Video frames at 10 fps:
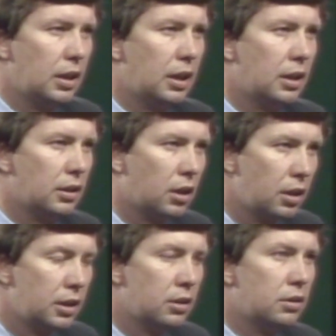and
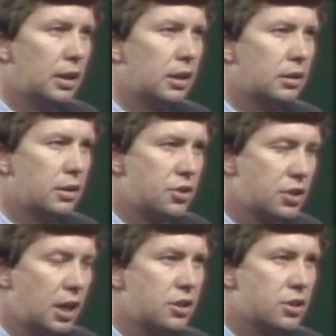clear and
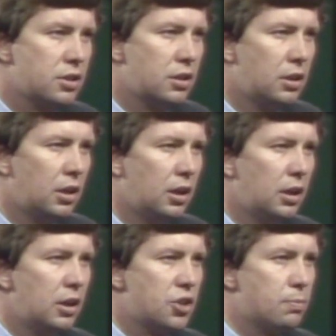concise
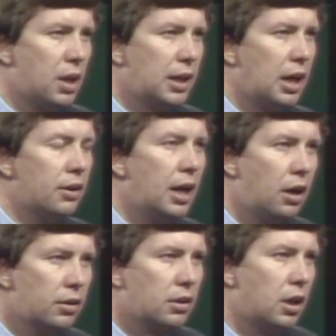in spelling out
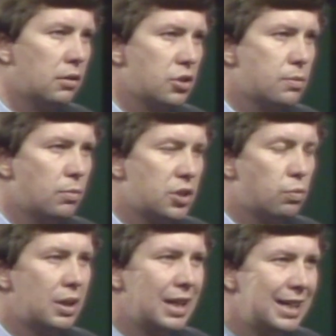how the Congress
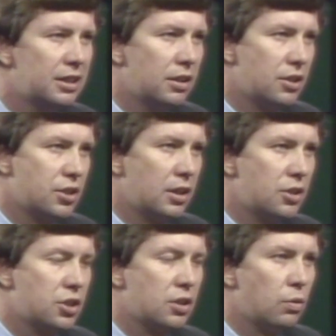must relate to the
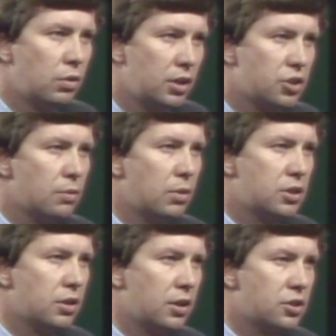states when it
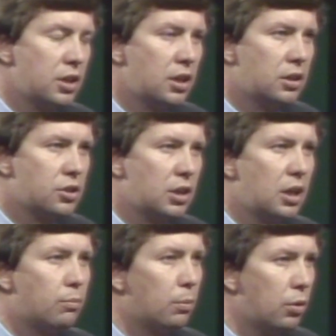submits to the states
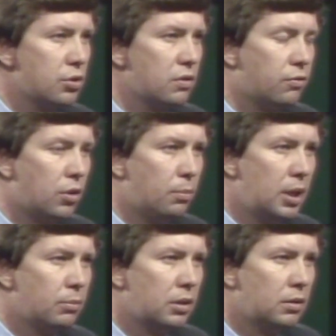a proposal for
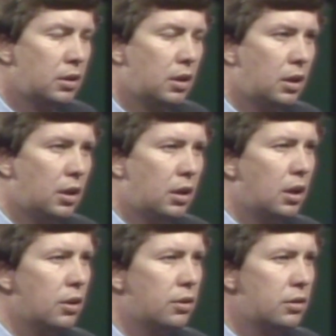amendment,
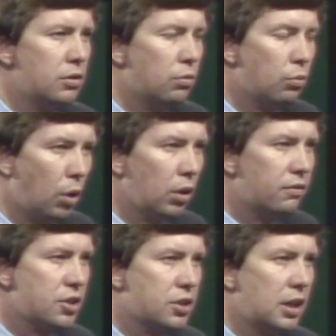the role
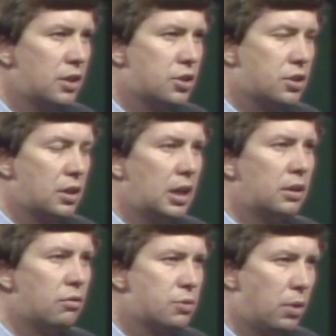of the states
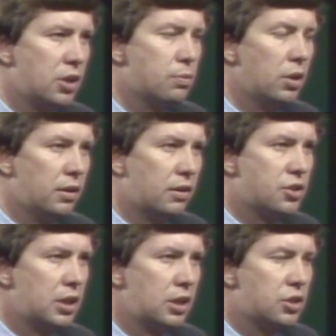and the responsibility of the
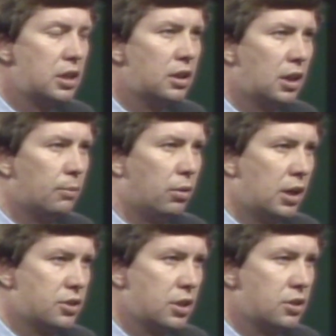states in that
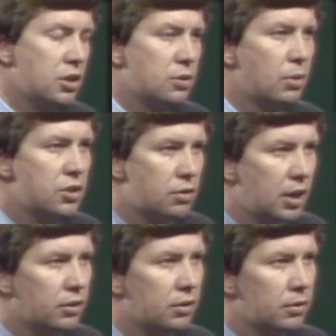process has been
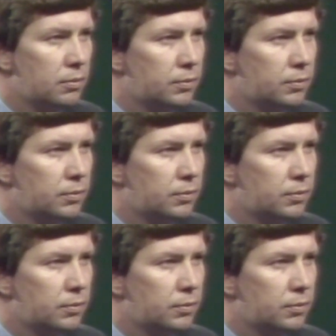strengthened.